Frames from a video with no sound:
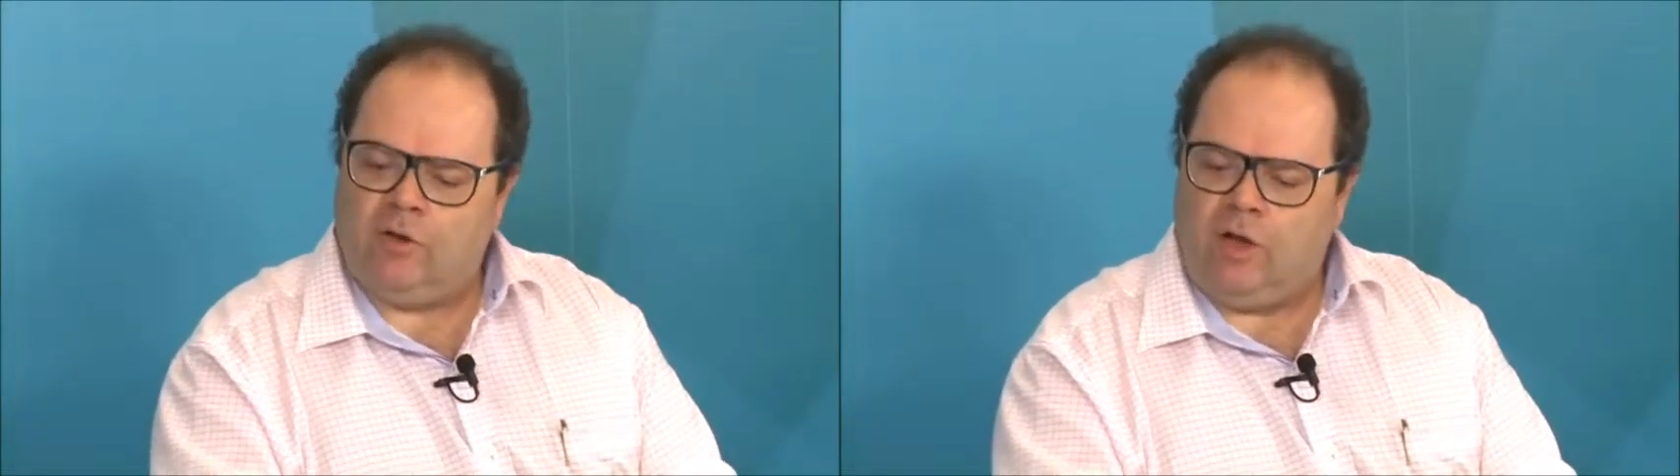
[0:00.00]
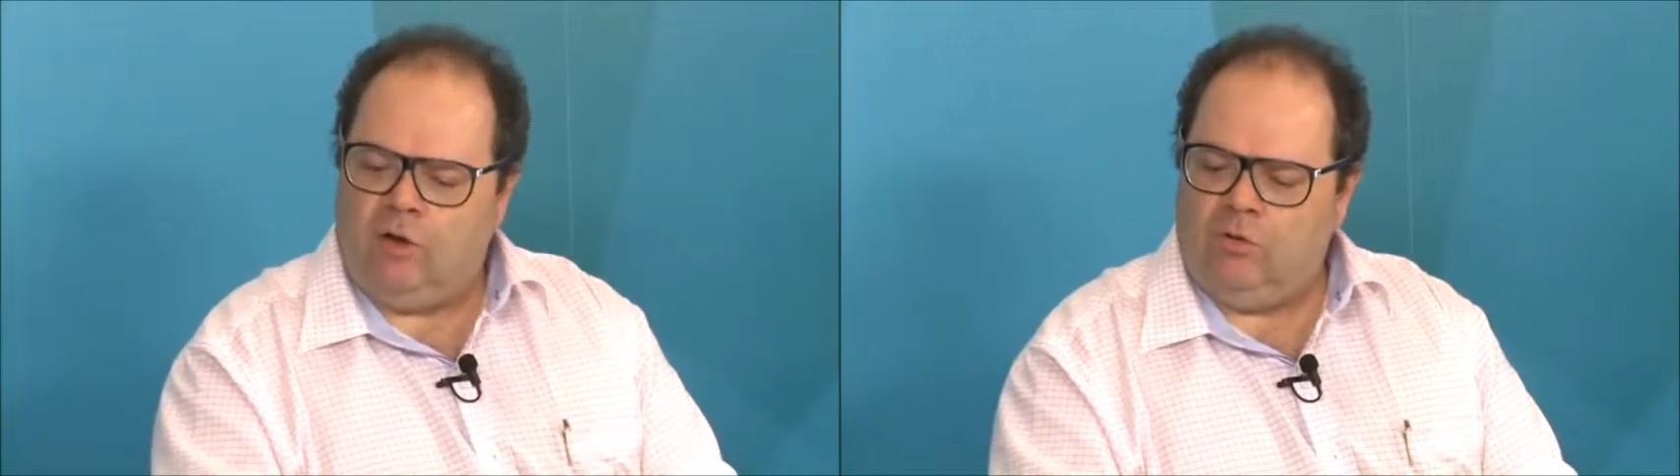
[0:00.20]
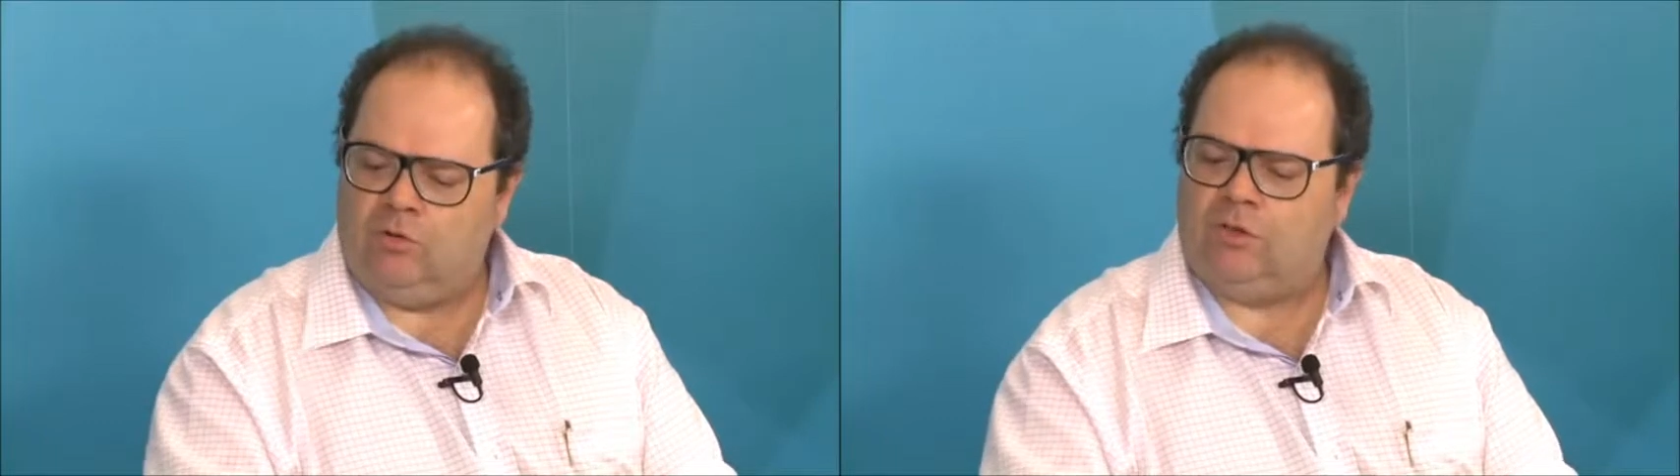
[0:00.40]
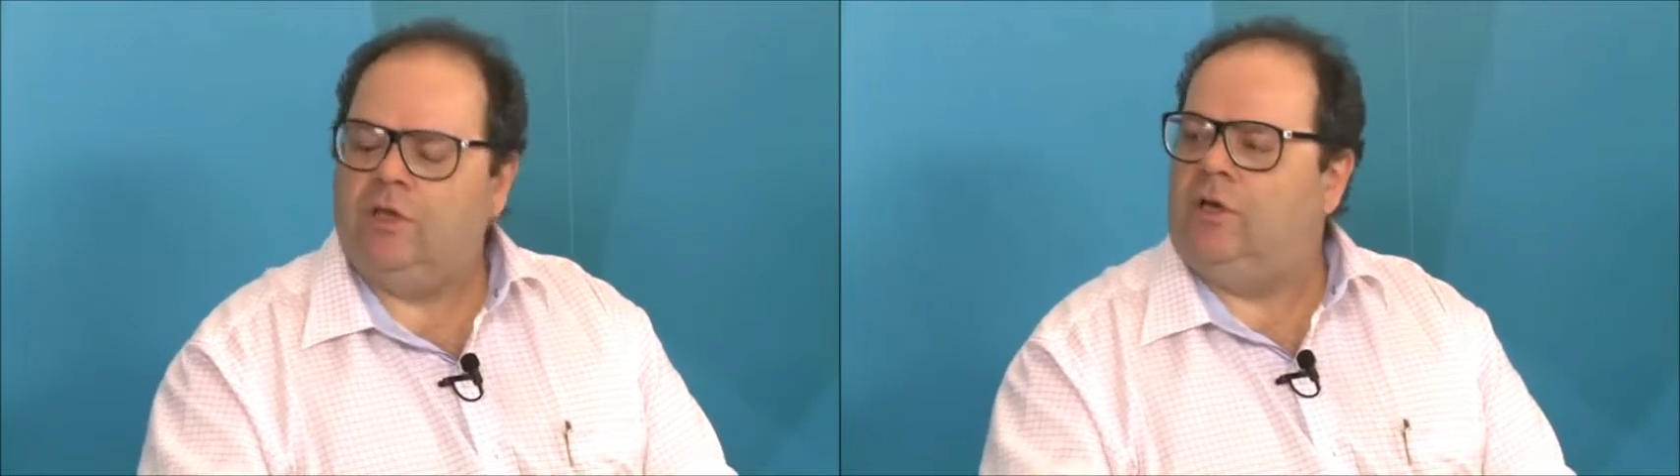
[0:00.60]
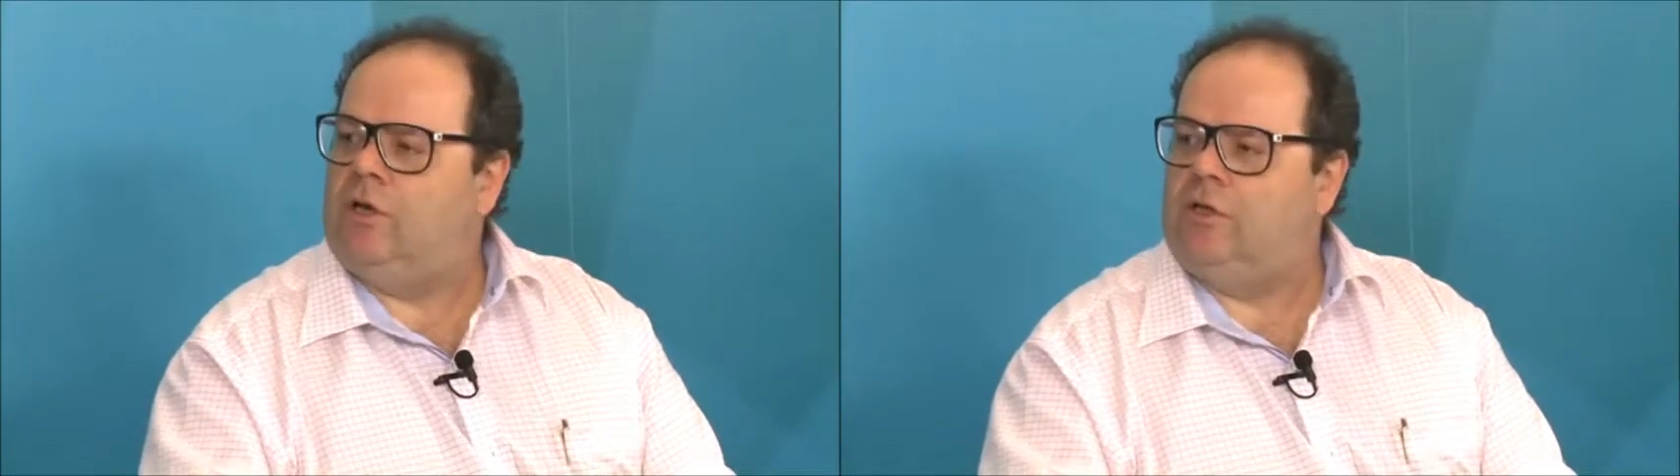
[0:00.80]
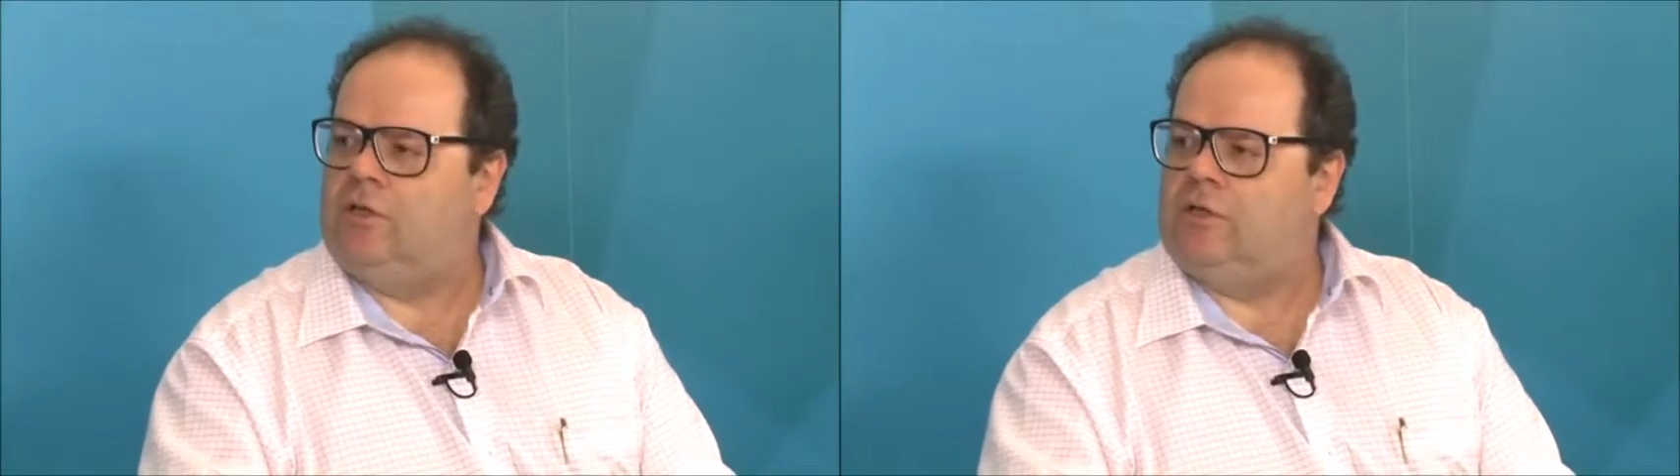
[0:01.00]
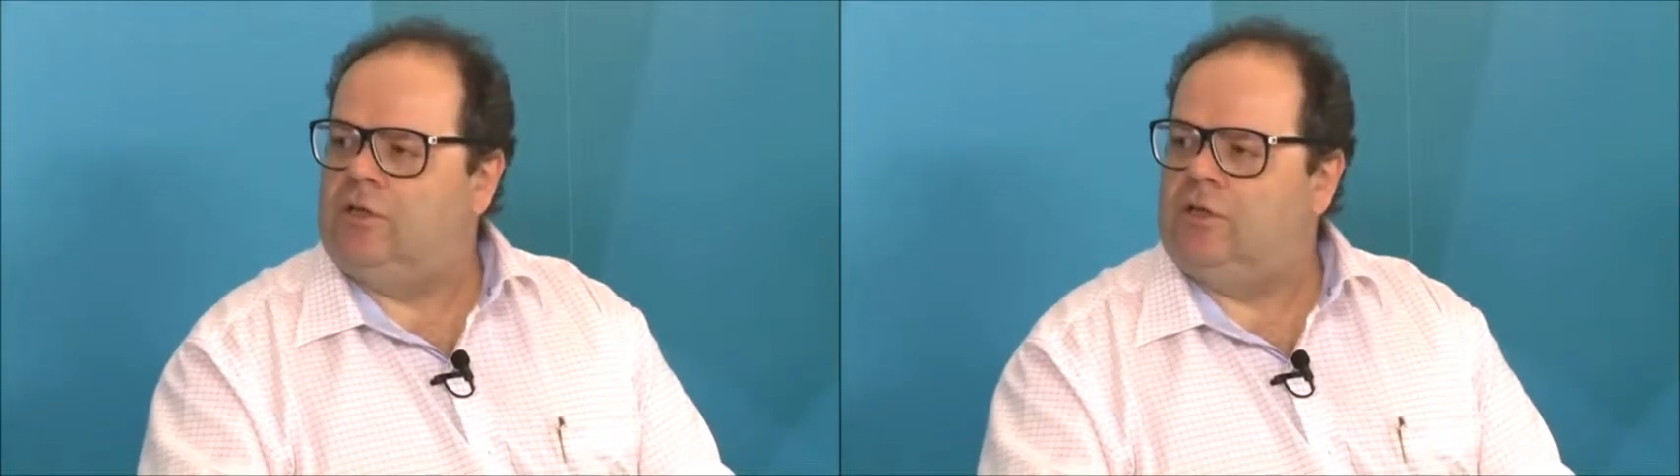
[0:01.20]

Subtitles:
along the